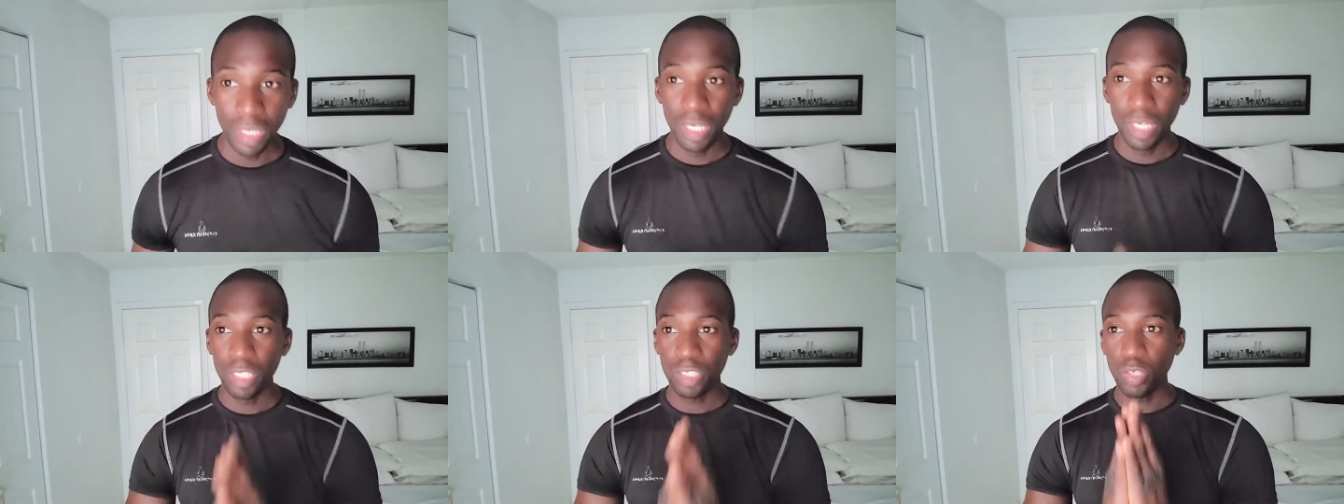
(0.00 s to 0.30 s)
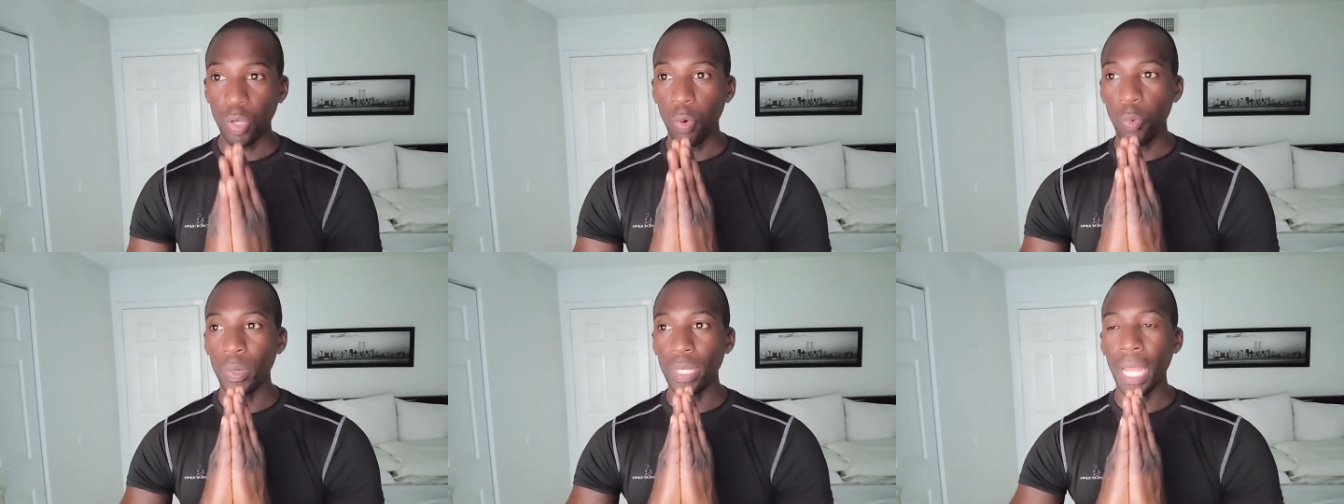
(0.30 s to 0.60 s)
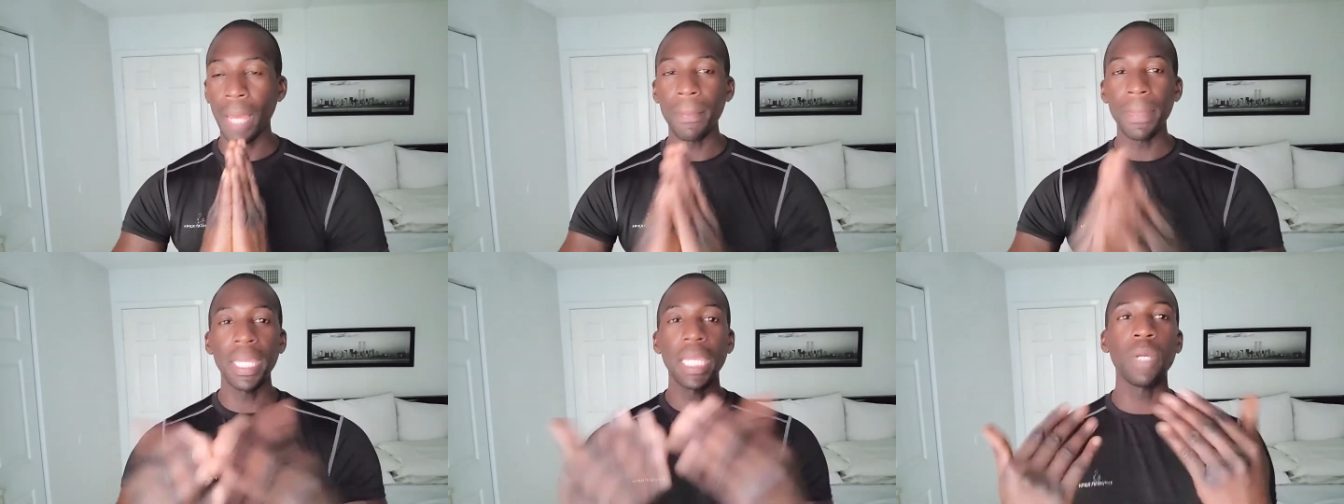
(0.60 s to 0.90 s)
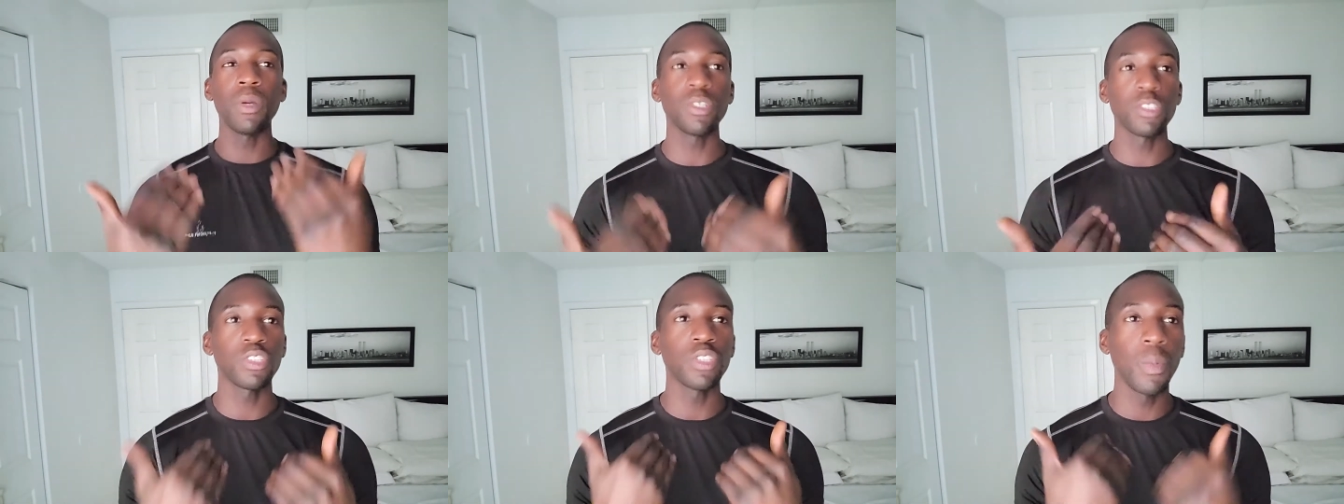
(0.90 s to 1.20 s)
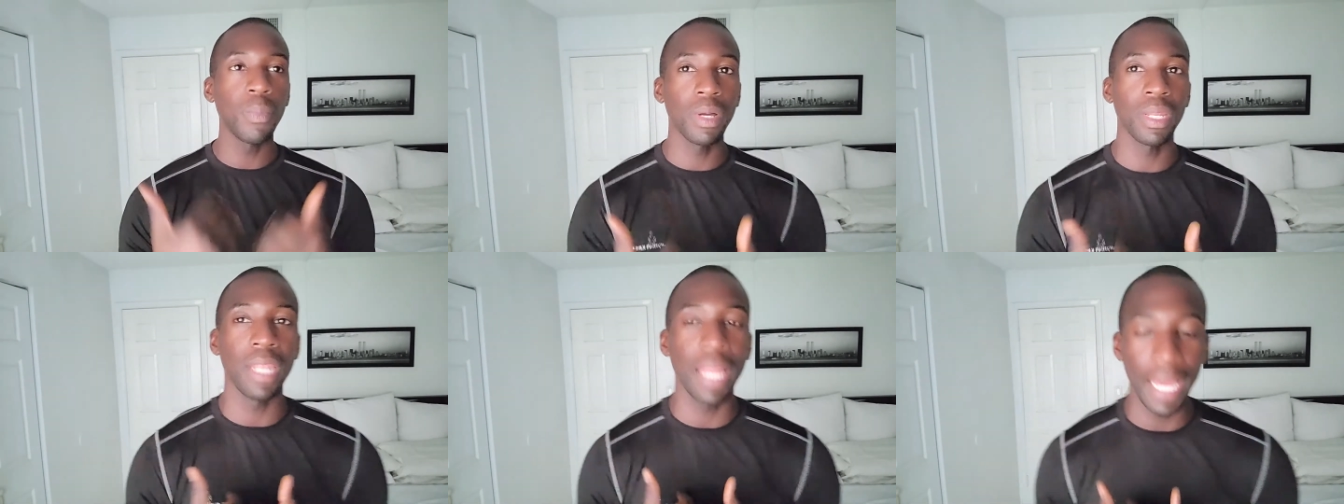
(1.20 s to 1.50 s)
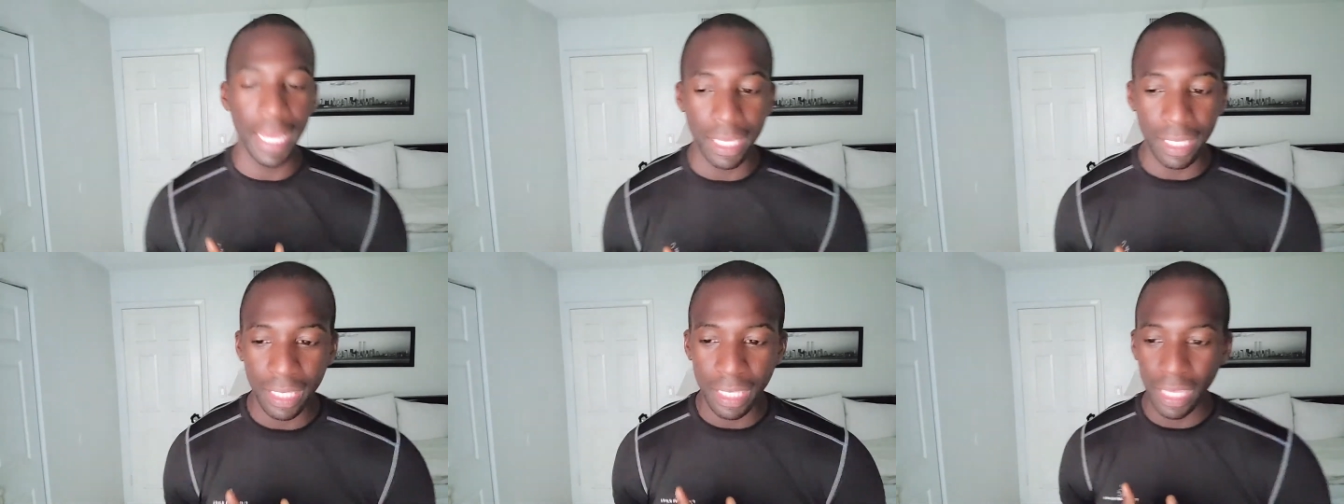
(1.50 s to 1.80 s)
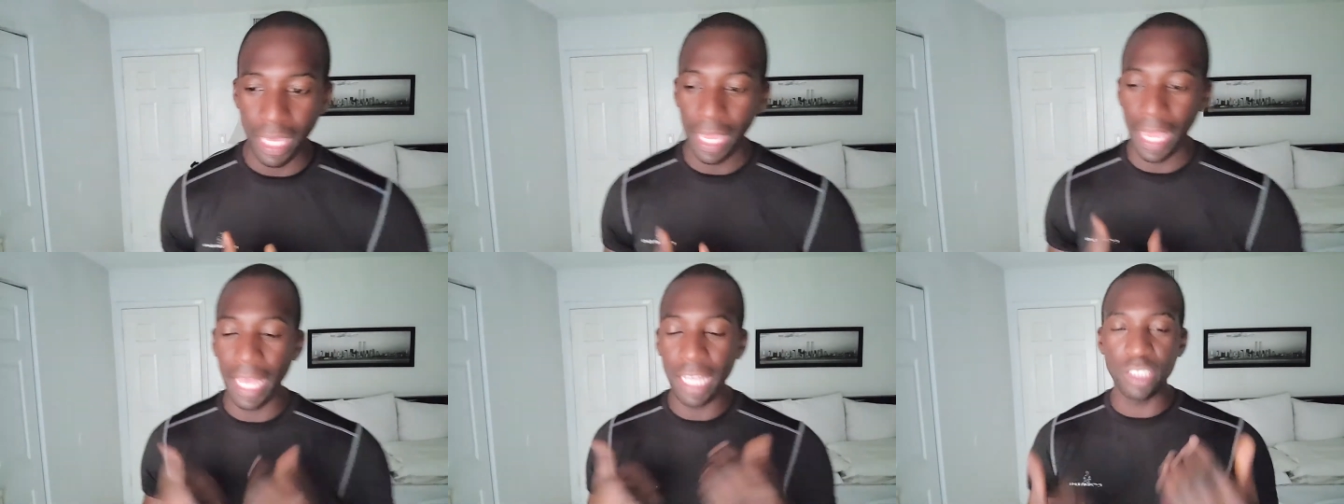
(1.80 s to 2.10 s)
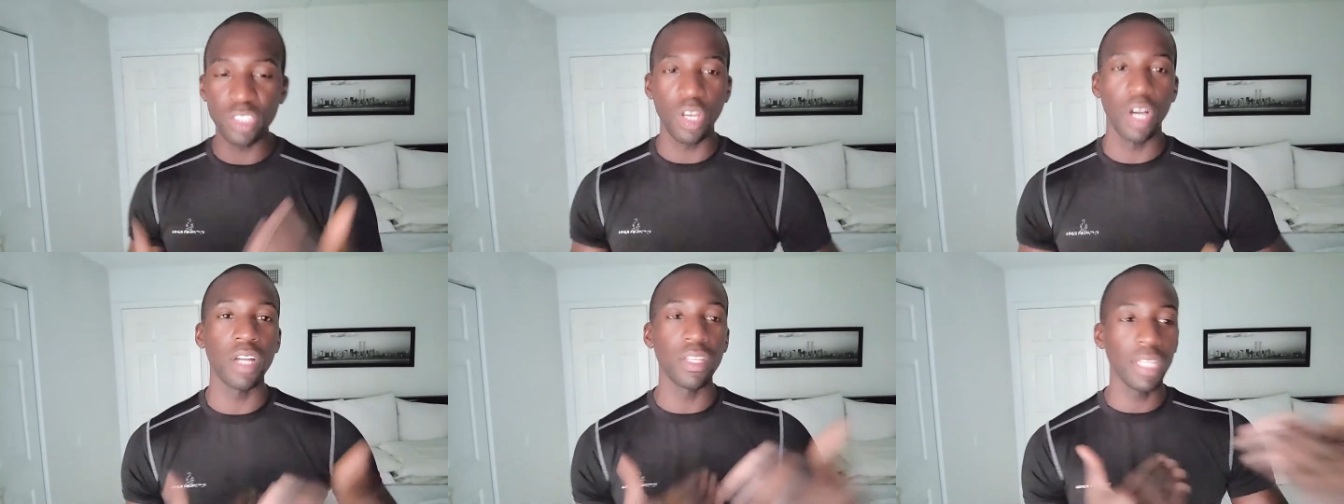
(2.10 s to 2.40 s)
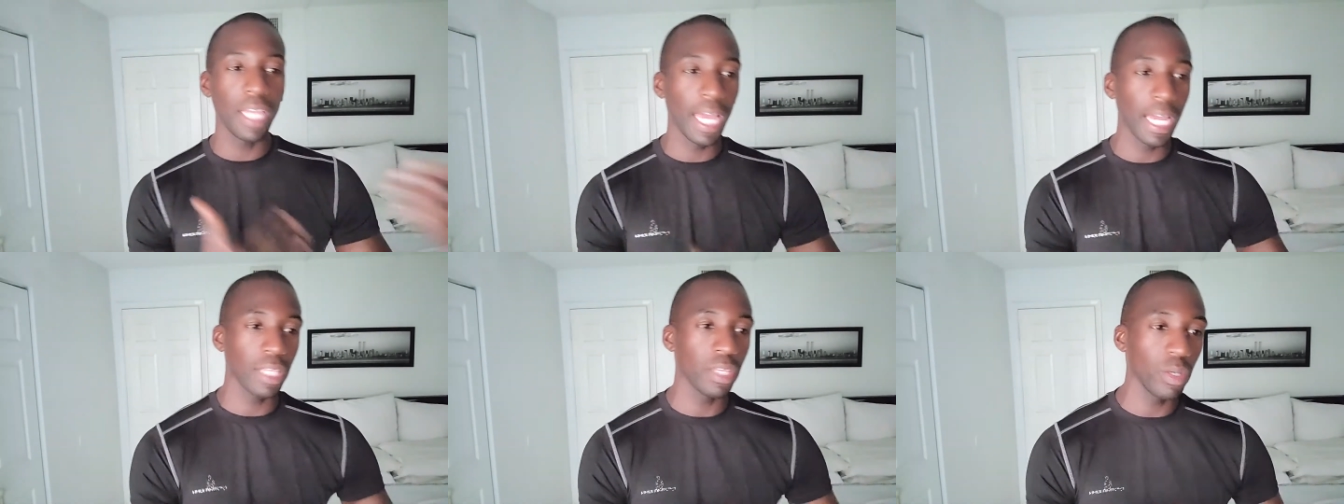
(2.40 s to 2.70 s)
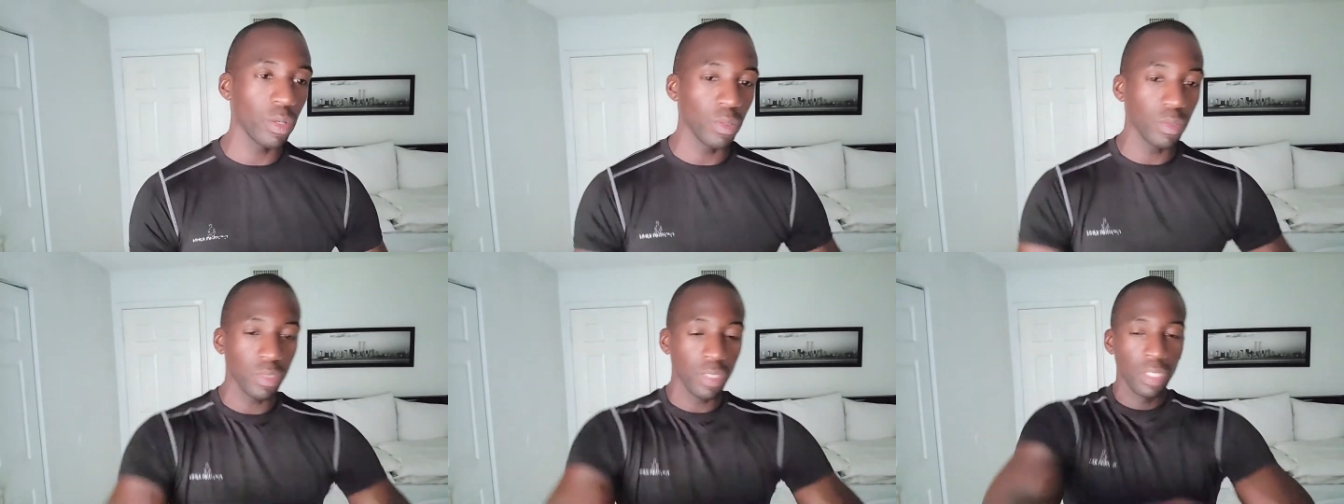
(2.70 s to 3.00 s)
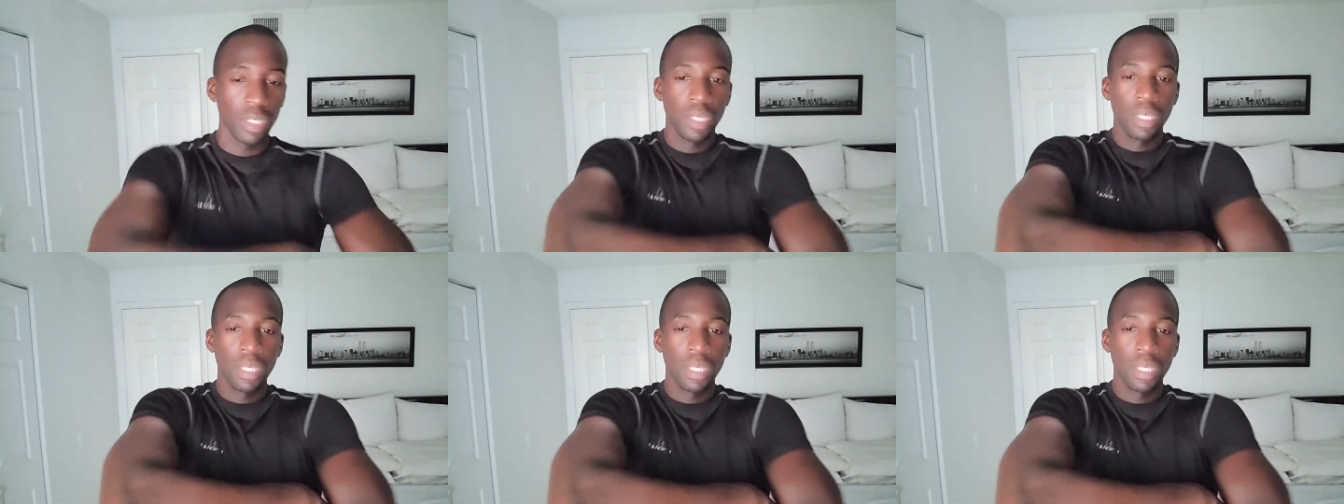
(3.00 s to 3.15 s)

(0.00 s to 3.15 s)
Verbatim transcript: So when I'm hearing someone like Anton Daniels,